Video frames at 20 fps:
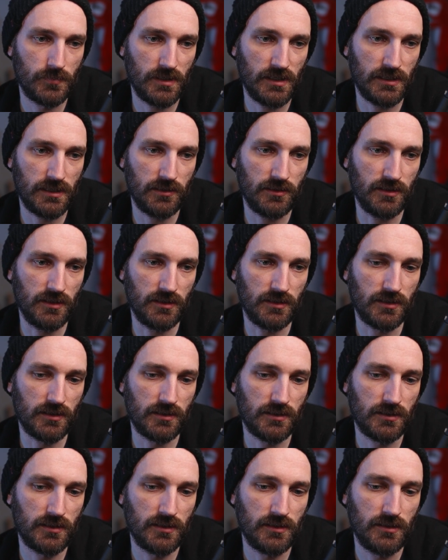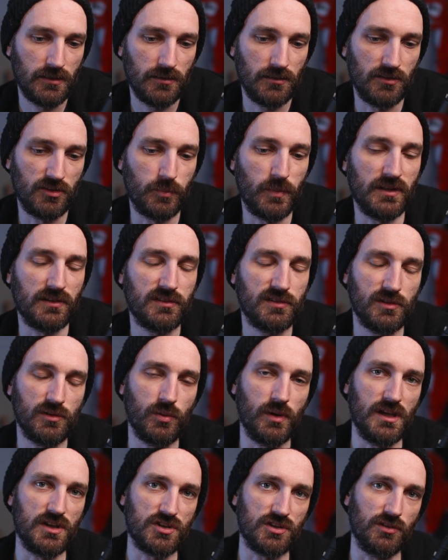I think there's been
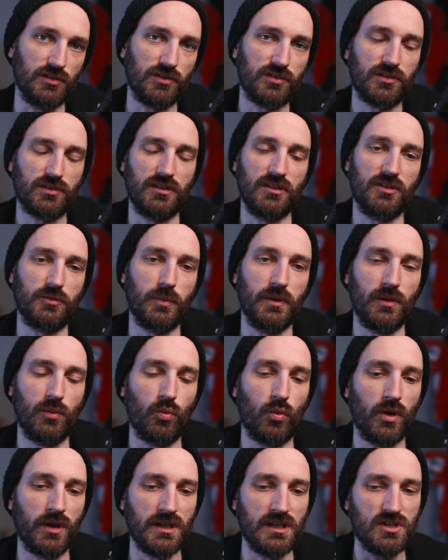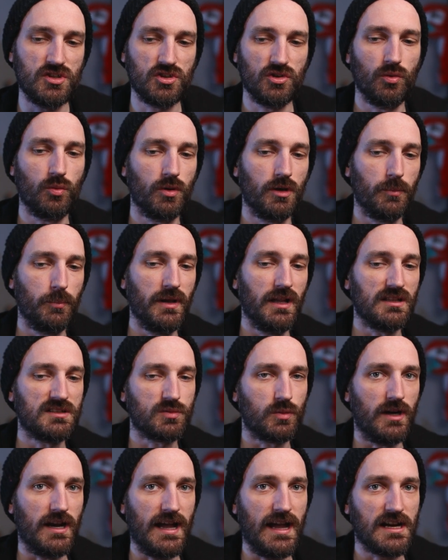two issues. There's been one issue where
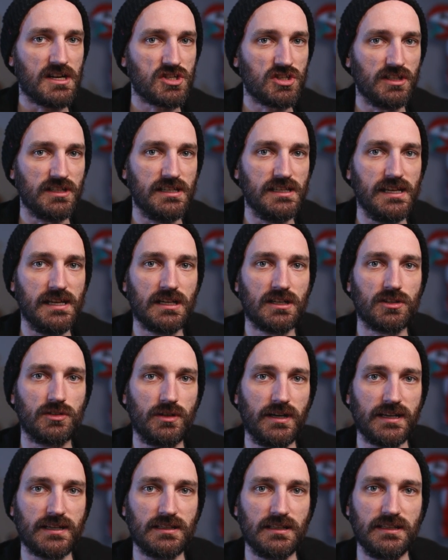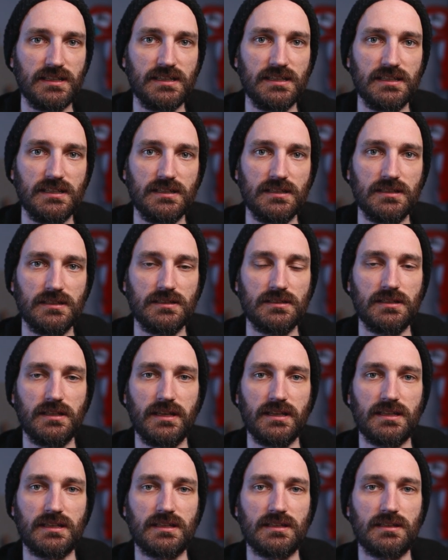belts were actually incorrectly
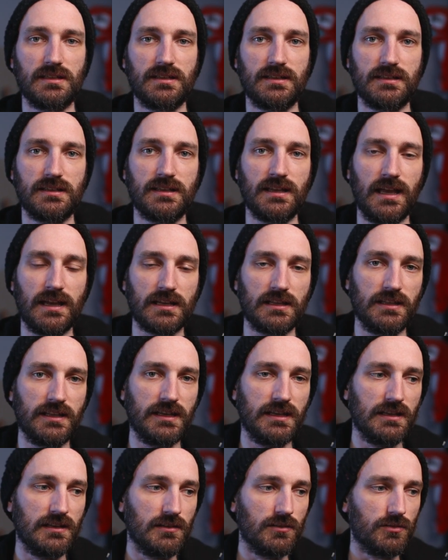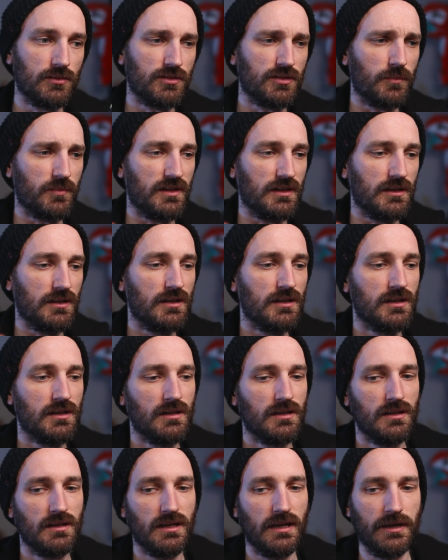like calculating or something.
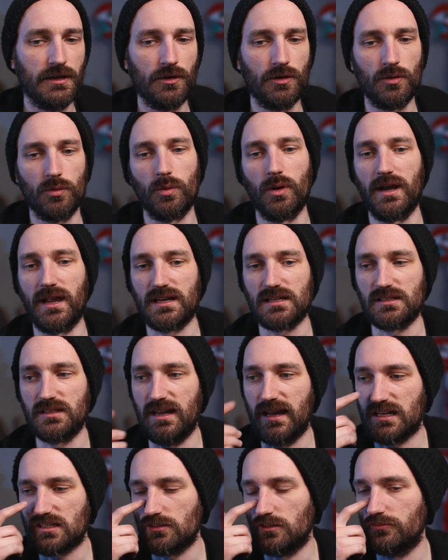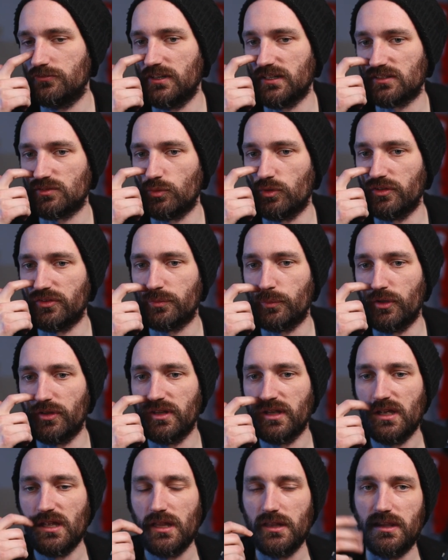I don't know what the actual fix was,
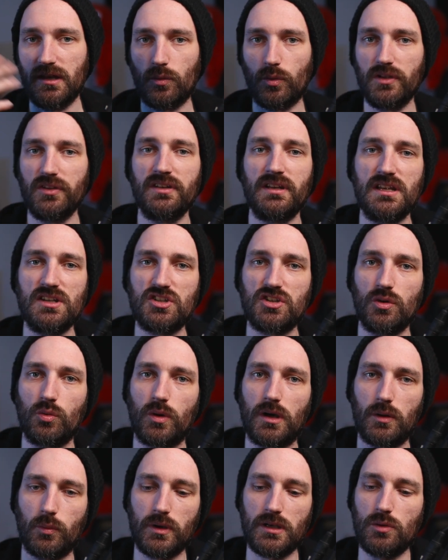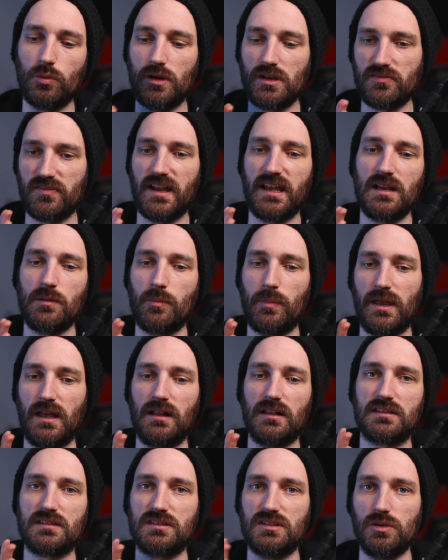but there was an issue where when you were dividing
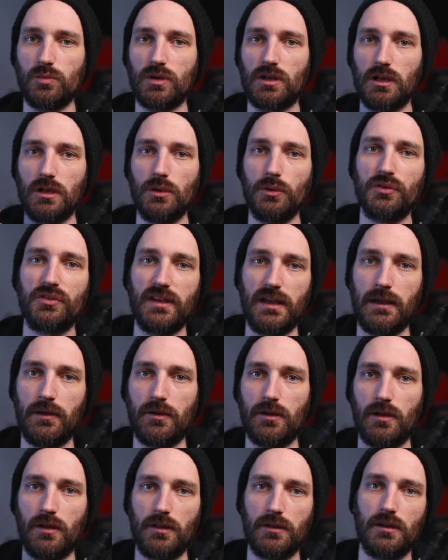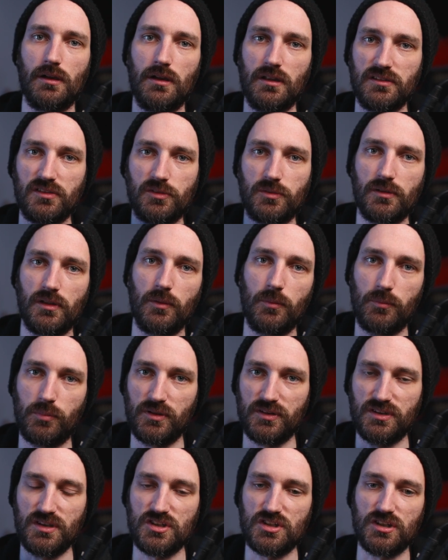belts, you would lose out on
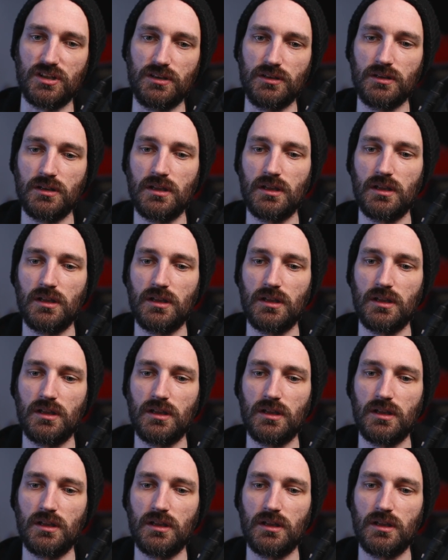precision.